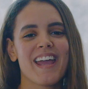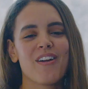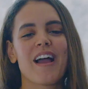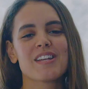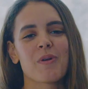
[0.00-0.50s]
Hey
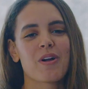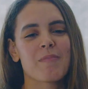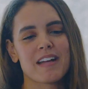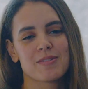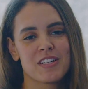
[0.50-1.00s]
you guys,
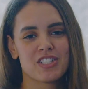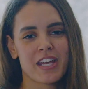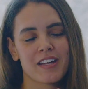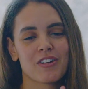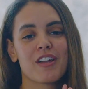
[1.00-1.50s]
welcome back to my
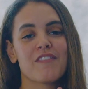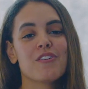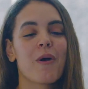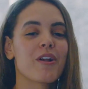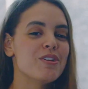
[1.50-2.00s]
channel.
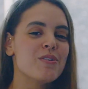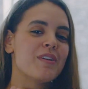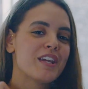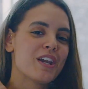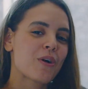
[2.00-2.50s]
If you are new
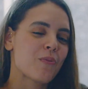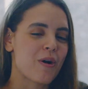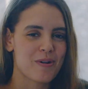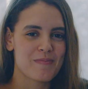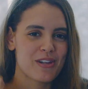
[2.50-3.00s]
here,
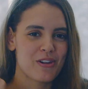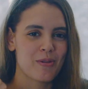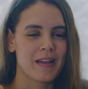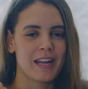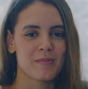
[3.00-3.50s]
welcome
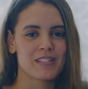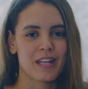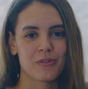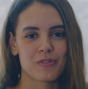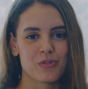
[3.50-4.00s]
here. My name is
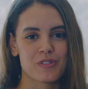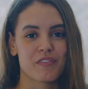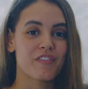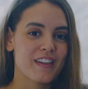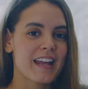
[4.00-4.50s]
Eleanor
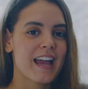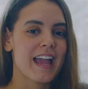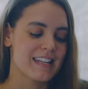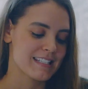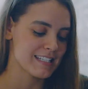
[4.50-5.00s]

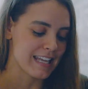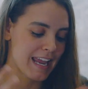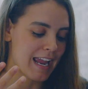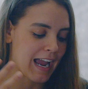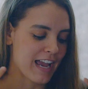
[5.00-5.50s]
Josefina, and
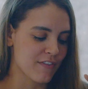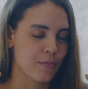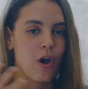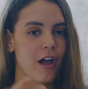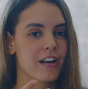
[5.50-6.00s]
today I have a
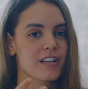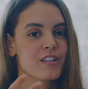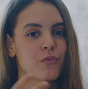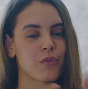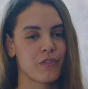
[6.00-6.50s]

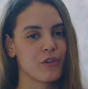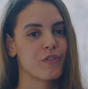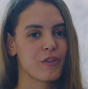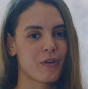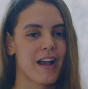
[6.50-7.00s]
product
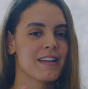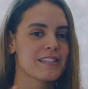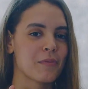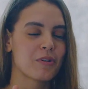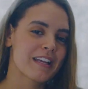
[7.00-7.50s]
review for you
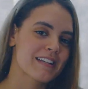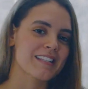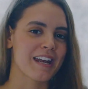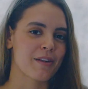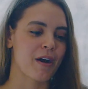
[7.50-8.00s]
guys, and I'm really
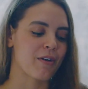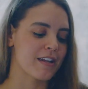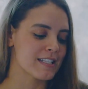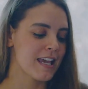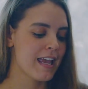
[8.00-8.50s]
excited about
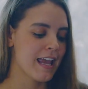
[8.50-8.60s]
it.